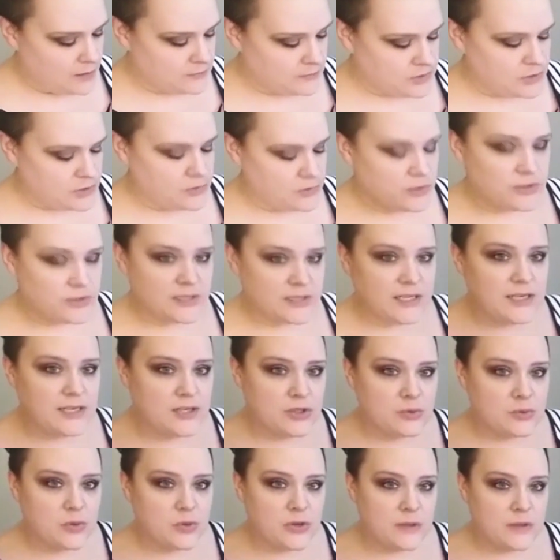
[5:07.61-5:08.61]
So your
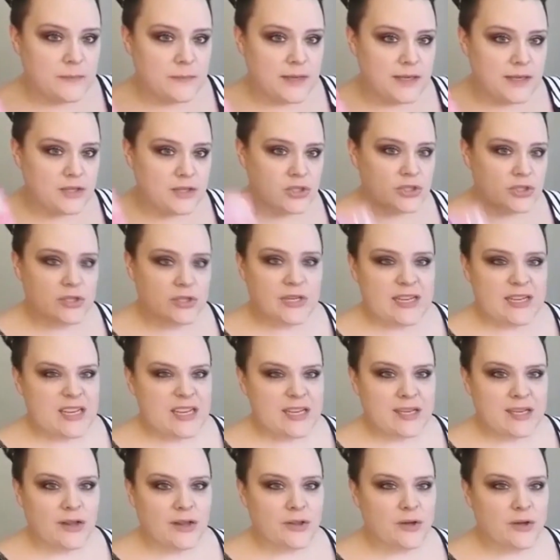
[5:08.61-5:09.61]
10-inch roll of mesh, any
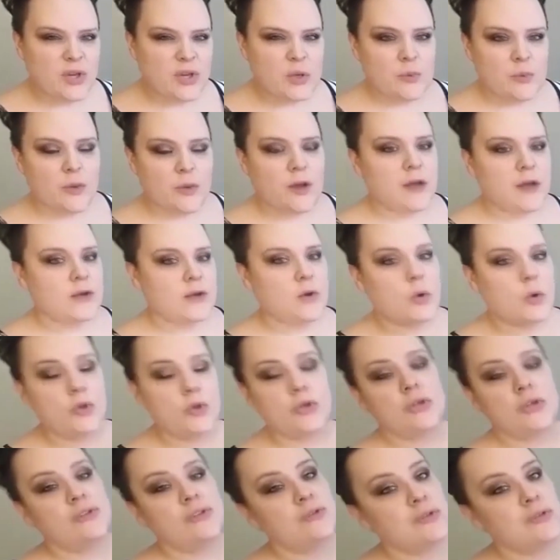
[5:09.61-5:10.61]
color you want, or you
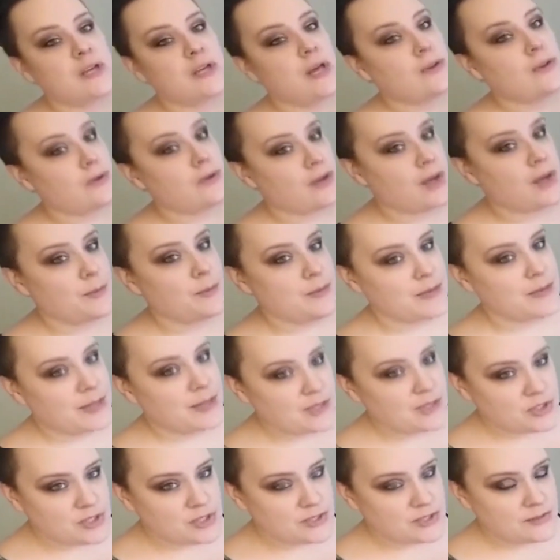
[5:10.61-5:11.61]
can do a color
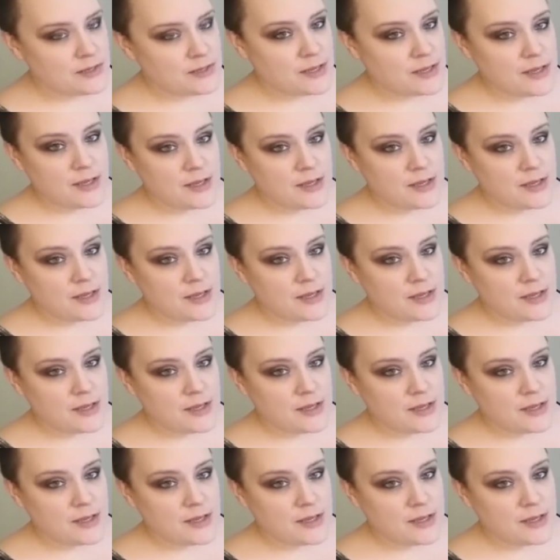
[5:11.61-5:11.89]
combination.